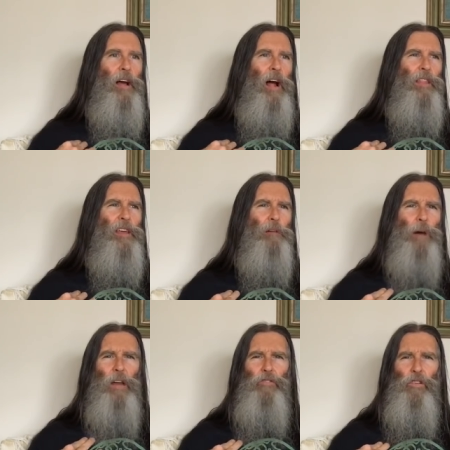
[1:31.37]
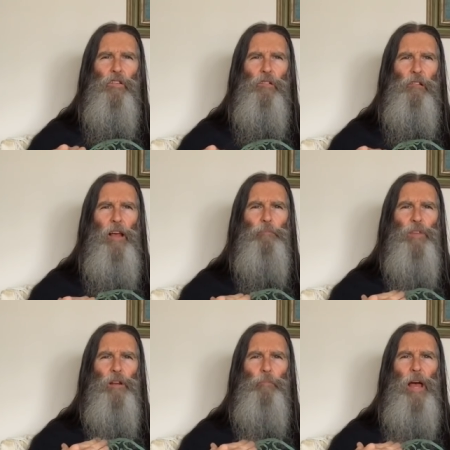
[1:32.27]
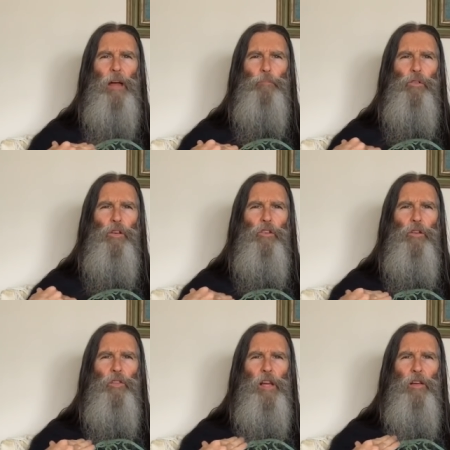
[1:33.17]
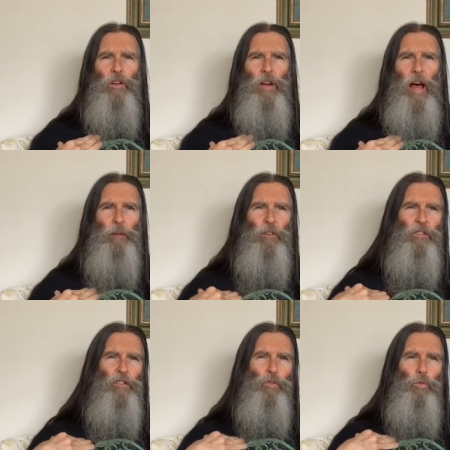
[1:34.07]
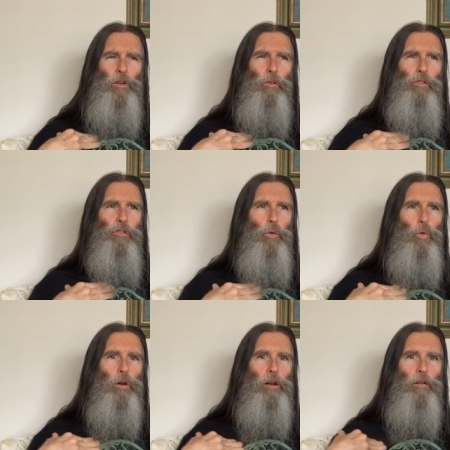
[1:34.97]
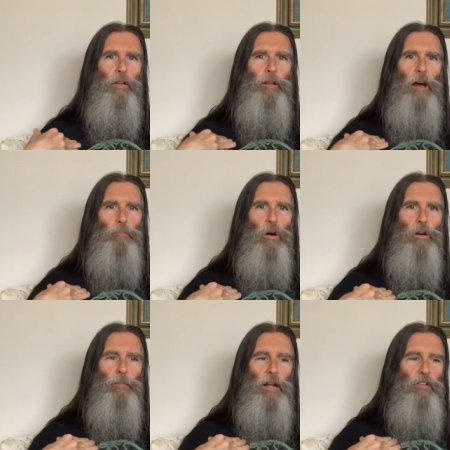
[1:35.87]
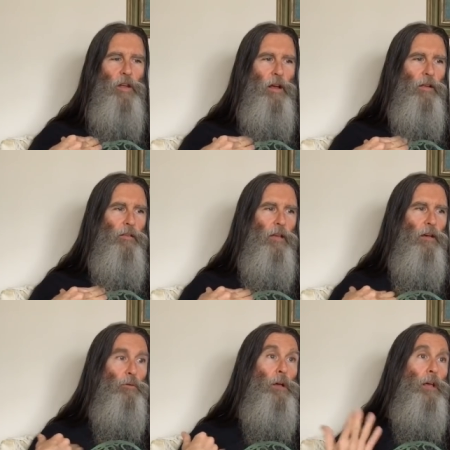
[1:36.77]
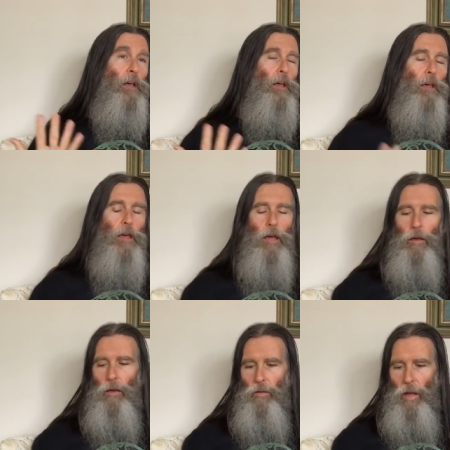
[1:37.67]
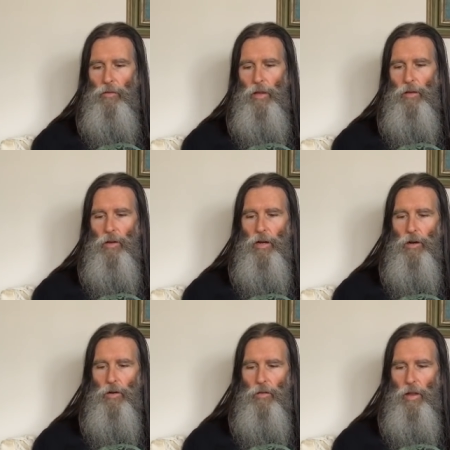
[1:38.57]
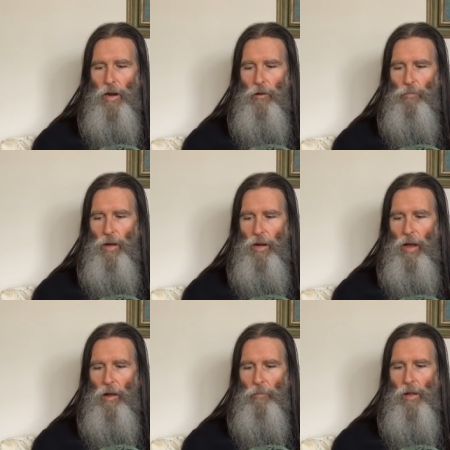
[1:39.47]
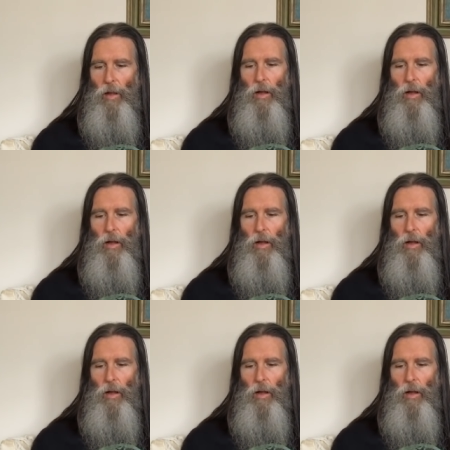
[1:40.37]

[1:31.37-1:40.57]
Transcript: I think I might have just slept in a bad position the other night, but it's just real sore here in the top part of my chest, so eh, that's neither here nor there, but um,